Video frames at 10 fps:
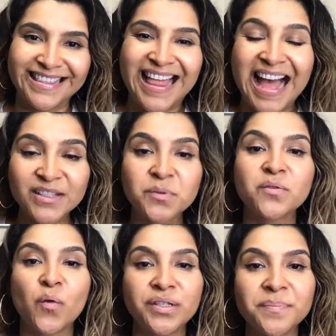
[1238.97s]
That's
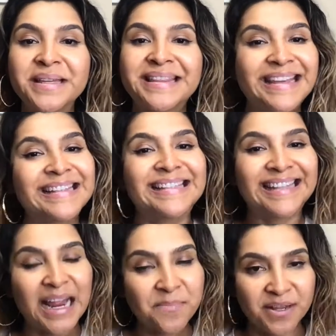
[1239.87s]
what's going to be the
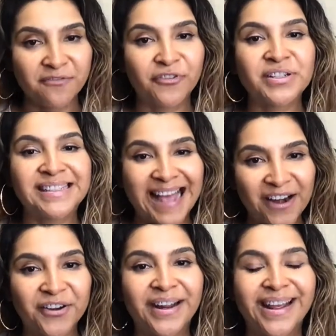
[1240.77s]
assignment for
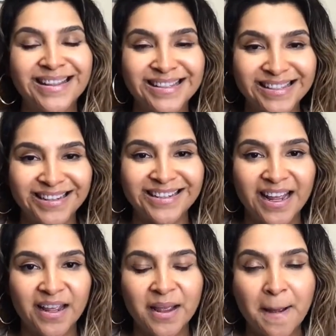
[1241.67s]
Saturday and Sunday.